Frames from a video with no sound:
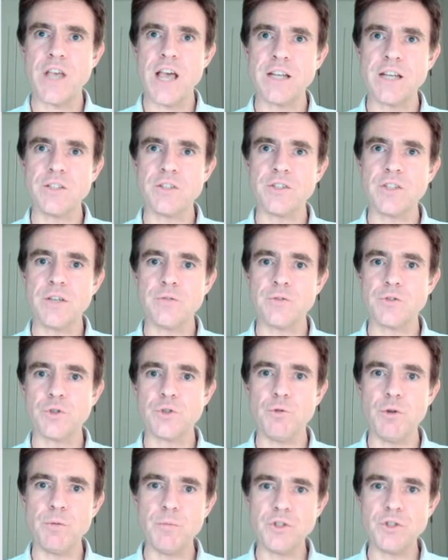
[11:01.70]
adding together
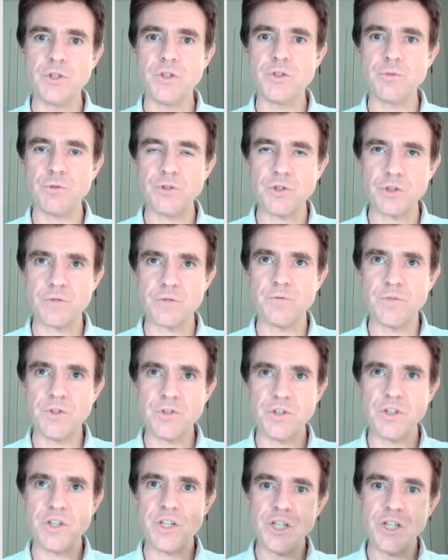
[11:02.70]
two images, we just
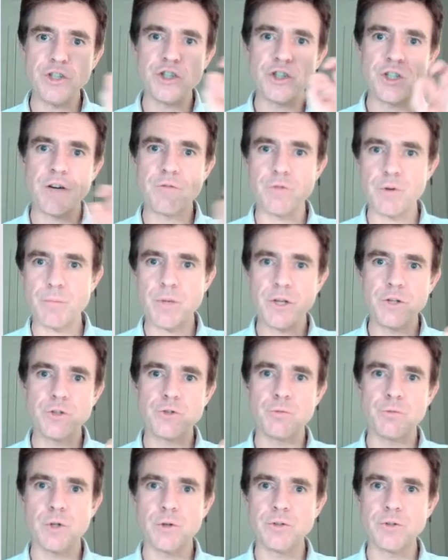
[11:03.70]
visit each and every
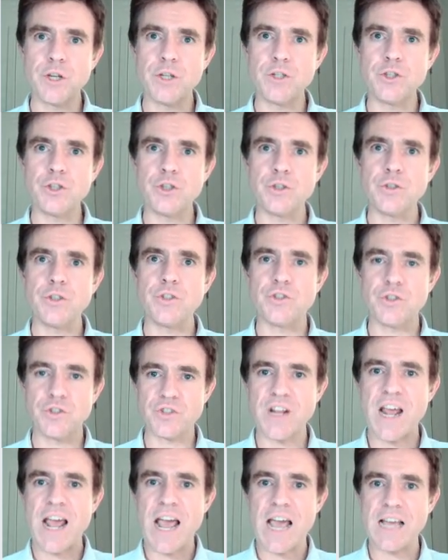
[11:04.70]
pixel location and
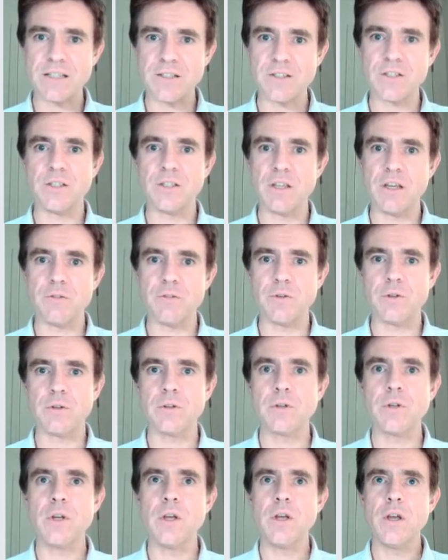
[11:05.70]
just add together
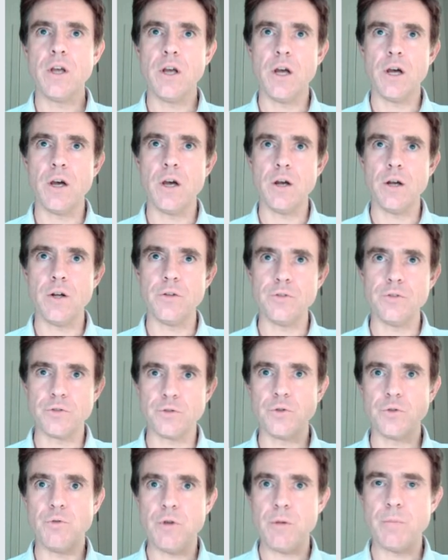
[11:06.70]
the
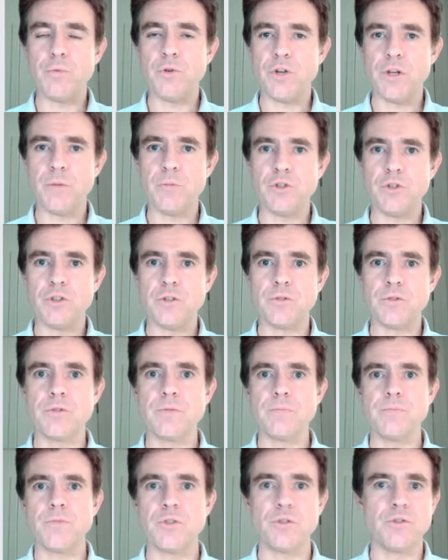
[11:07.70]
two input images.
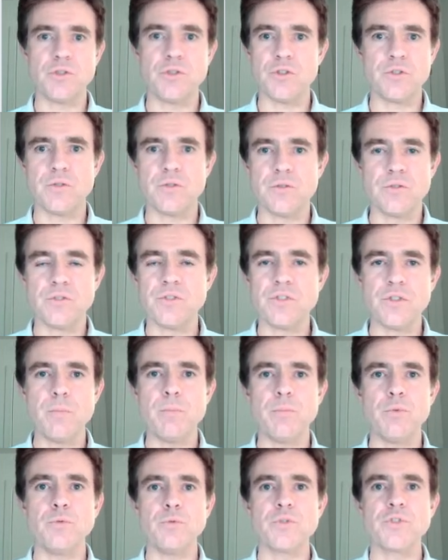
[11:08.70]
So it's just the
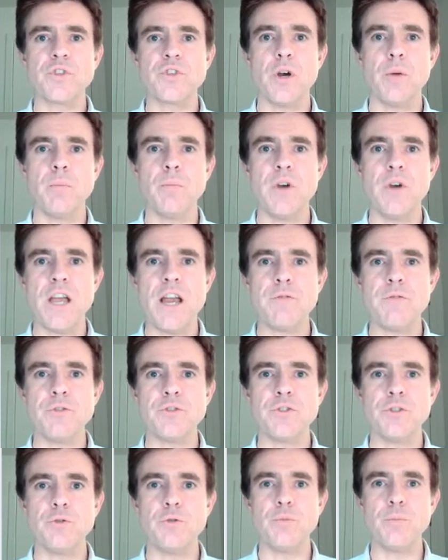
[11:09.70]
simple sum at every
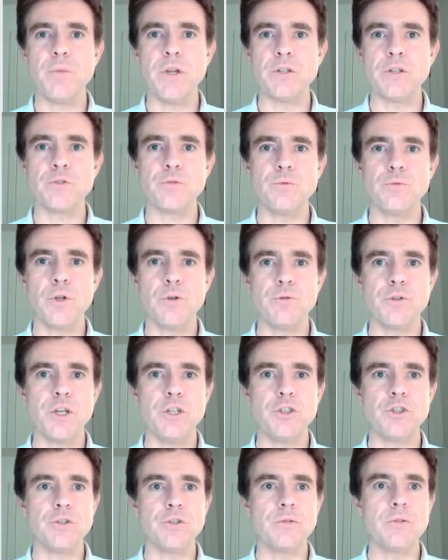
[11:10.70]
single pixel
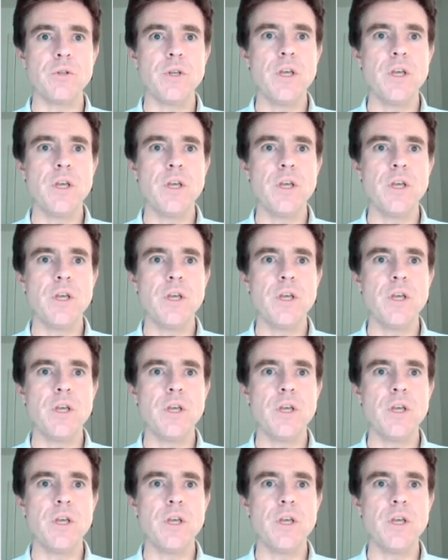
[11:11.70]
location.